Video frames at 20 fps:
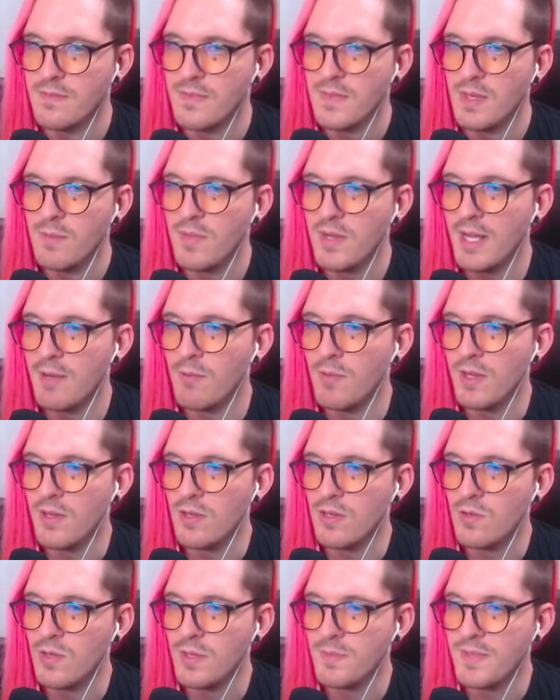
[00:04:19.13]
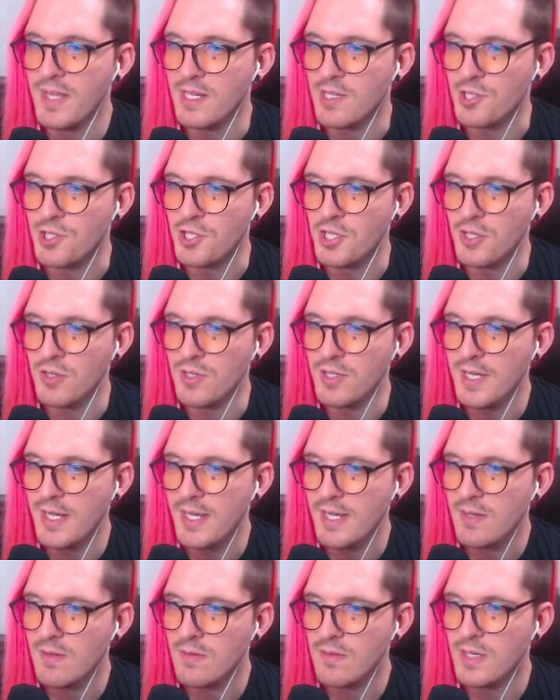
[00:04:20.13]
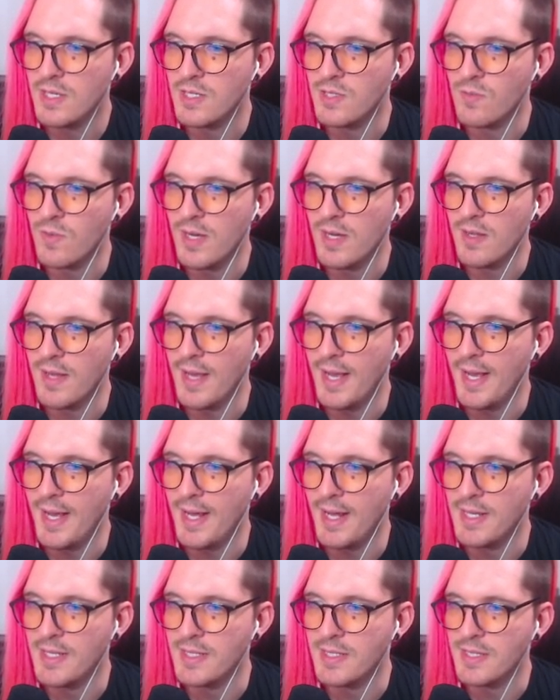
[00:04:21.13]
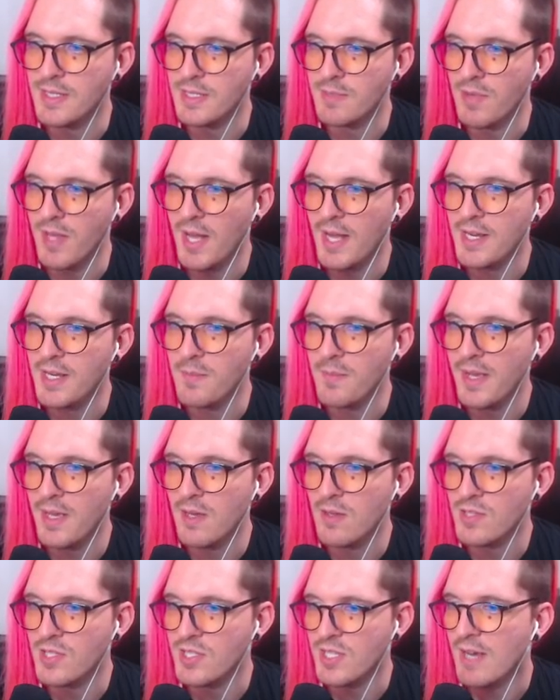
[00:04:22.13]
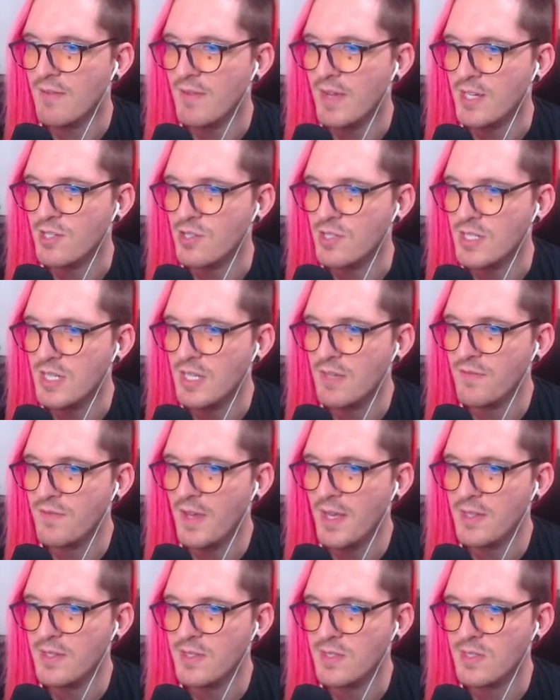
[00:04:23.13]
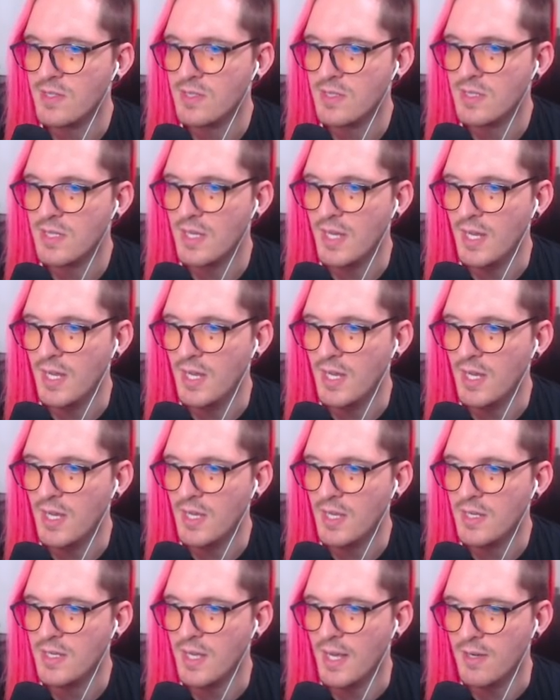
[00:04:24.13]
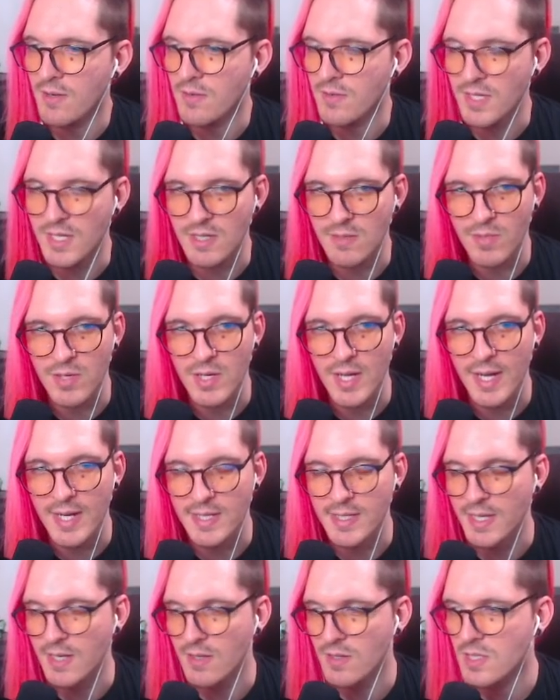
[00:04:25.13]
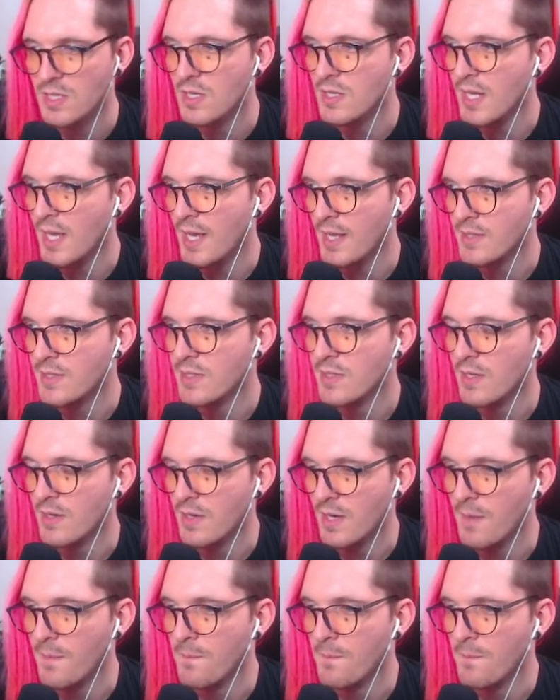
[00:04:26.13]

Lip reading: But I will equip that shield now, as well as this platinum mail, just to have extra defense, and I don't need to put anything else on yet. Okay.